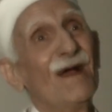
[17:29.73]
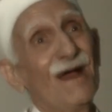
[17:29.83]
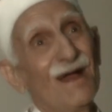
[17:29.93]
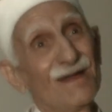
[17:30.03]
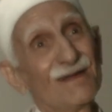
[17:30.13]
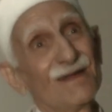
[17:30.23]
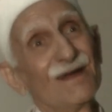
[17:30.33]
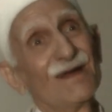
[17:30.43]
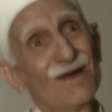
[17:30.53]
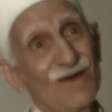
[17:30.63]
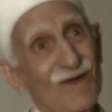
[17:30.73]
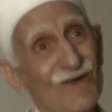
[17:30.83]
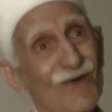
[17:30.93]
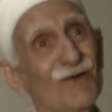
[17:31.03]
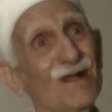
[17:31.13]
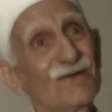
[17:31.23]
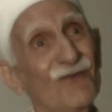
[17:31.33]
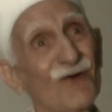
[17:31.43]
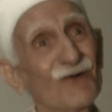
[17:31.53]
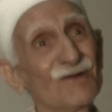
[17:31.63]
and all that
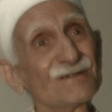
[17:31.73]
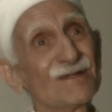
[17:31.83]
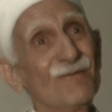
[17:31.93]
follows.